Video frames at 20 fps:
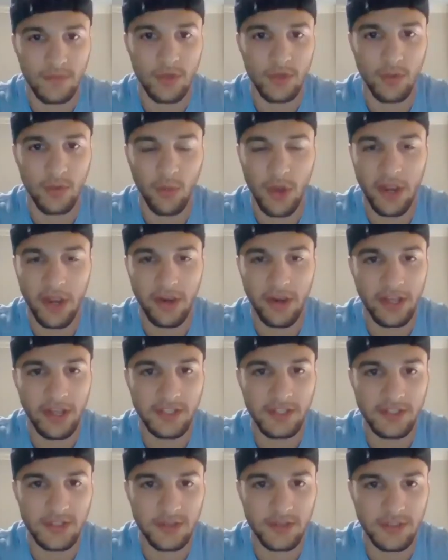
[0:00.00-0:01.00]
you like can that? wear your
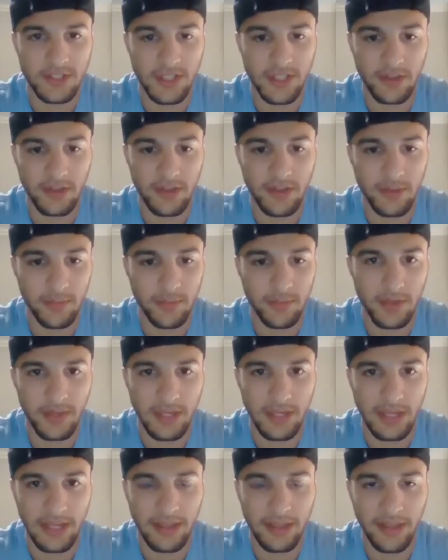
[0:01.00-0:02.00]
high school singlet,
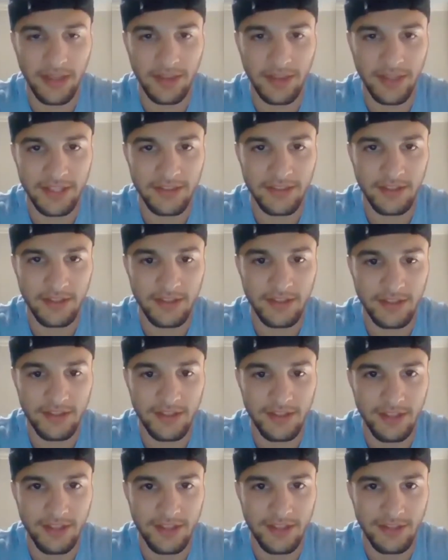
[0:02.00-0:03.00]
but I, I like the
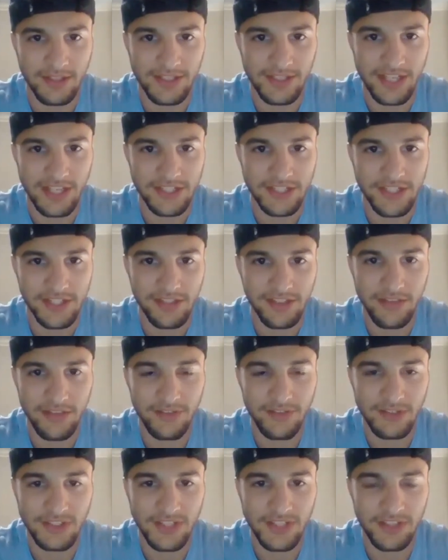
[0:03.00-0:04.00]
the section
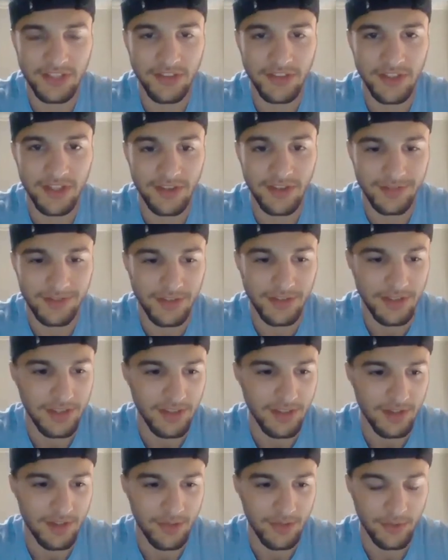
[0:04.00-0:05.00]
11 singlet
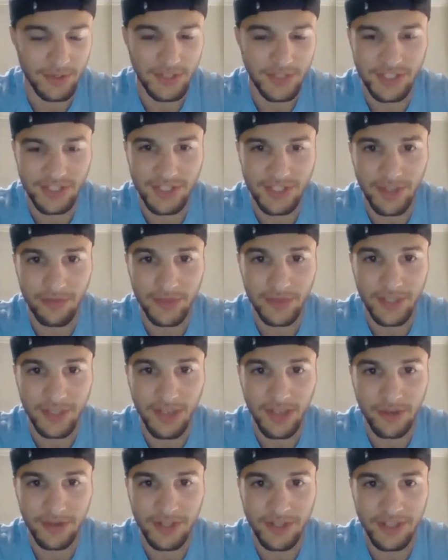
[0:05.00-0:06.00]
which is Suffolk
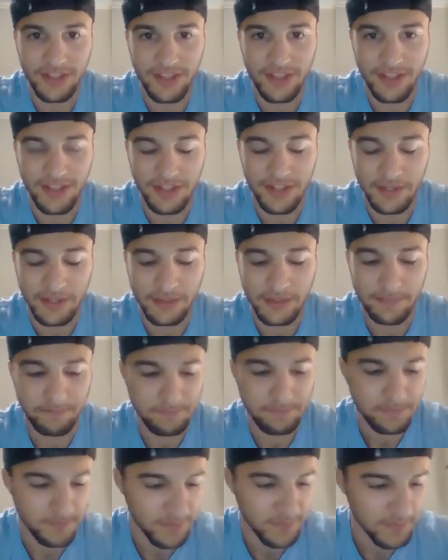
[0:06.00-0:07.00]
County.
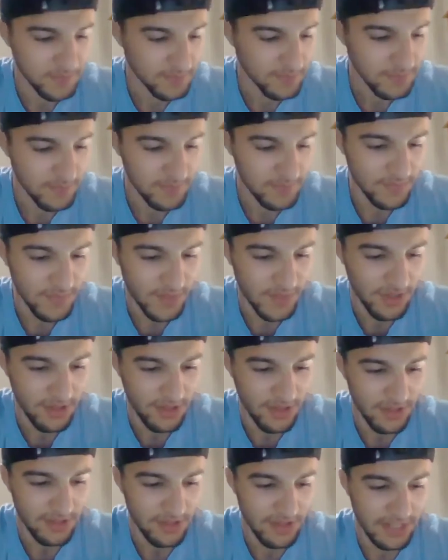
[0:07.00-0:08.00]
Um,
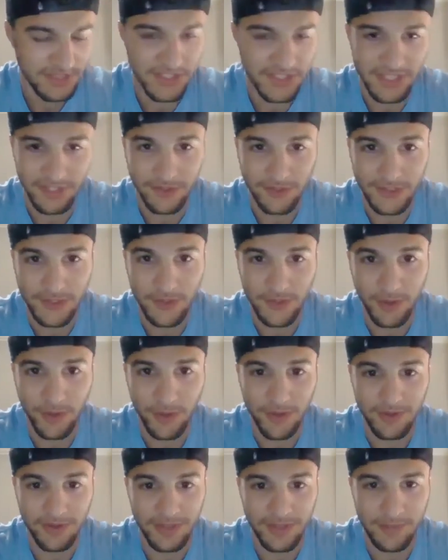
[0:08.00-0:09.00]
that singlet's
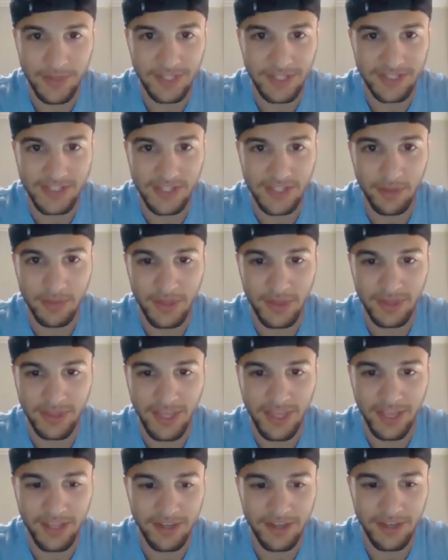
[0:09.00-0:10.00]
cool. I mean, it's something
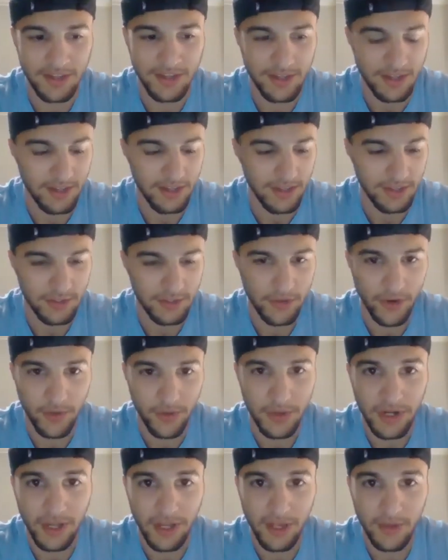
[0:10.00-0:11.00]
that
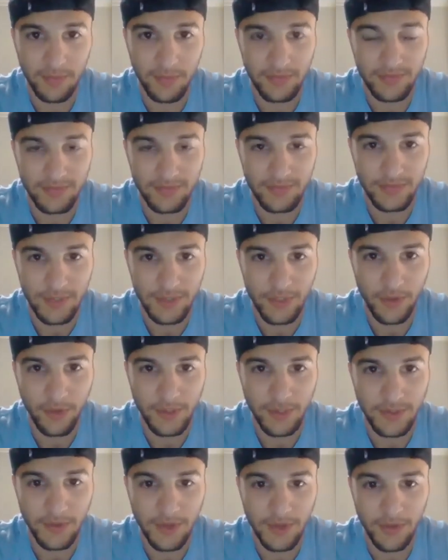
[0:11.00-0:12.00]
growing up you
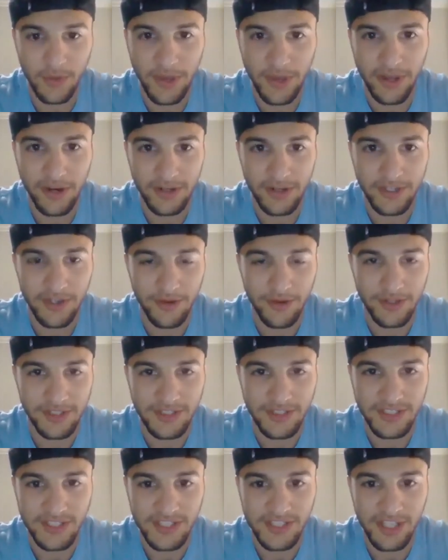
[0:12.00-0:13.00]
always want to wear going
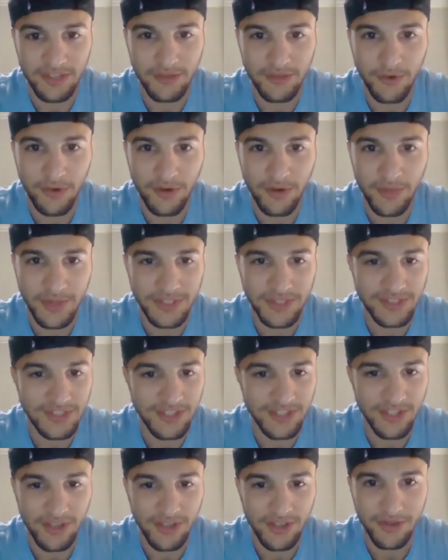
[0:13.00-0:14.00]
into the state tournament.
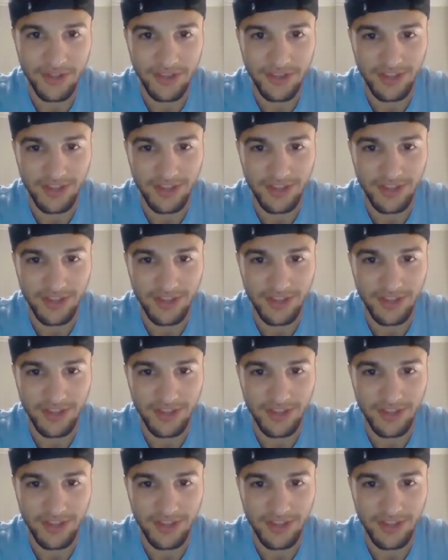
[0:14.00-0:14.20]
So,